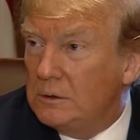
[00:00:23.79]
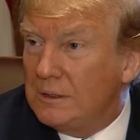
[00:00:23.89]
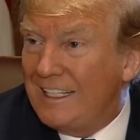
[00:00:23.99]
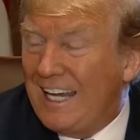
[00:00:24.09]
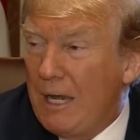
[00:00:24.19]

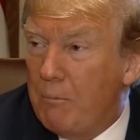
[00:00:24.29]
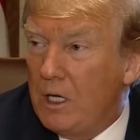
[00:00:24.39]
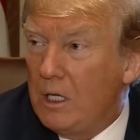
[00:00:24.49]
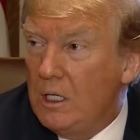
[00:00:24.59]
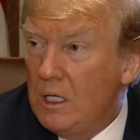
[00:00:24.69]
that came
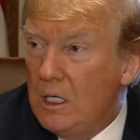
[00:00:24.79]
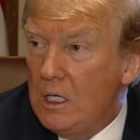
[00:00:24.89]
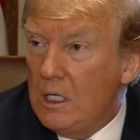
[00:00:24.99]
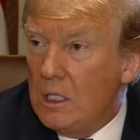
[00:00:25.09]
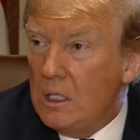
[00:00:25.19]
in
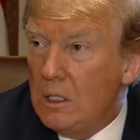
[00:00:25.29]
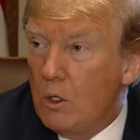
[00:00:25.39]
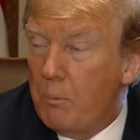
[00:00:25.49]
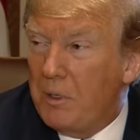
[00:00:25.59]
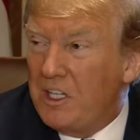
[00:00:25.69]

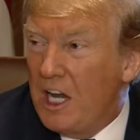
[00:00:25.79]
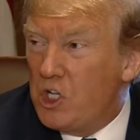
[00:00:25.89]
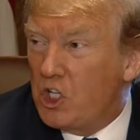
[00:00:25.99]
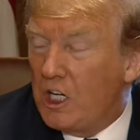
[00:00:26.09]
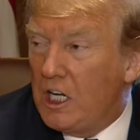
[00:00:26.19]
or
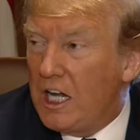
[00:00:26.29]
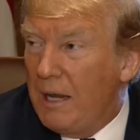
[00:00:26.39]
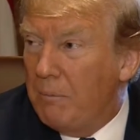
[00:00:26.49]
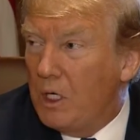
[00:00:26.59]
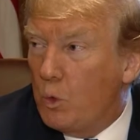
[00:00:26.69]
potentially
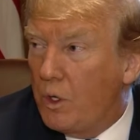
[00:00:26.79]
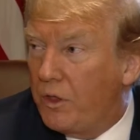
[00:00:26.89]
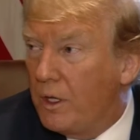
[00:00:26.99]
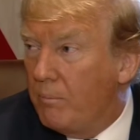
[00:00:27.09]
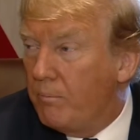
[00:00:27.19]
came in with
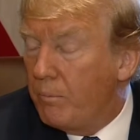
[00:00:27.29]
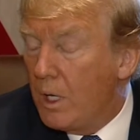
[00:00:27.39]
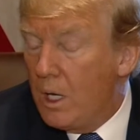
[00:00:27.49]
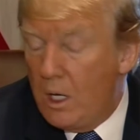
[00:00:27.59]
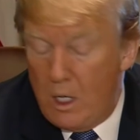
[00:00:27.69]
him.
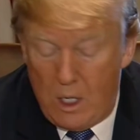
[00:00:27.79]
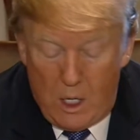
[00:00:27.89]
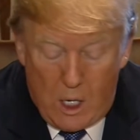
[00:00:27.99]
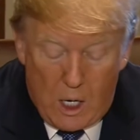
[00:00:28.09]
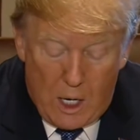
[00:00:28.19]

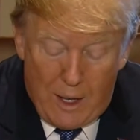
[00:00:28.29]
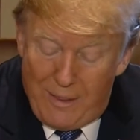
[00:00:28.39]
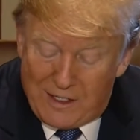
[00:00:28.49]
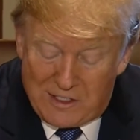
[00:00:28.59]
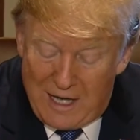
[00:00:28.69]
Uh, and
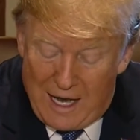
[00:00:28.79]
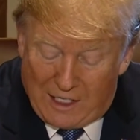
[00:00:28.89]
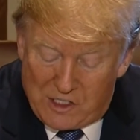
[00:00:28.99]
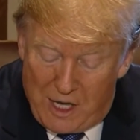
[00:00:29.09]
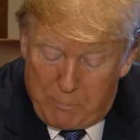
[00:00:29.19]
that's not
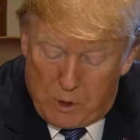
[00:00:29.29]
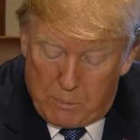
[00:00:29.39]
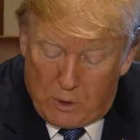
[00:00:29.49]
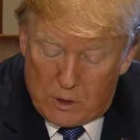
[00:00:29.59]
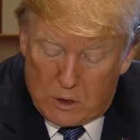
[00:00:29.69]

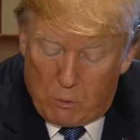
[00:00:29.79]
acceptable.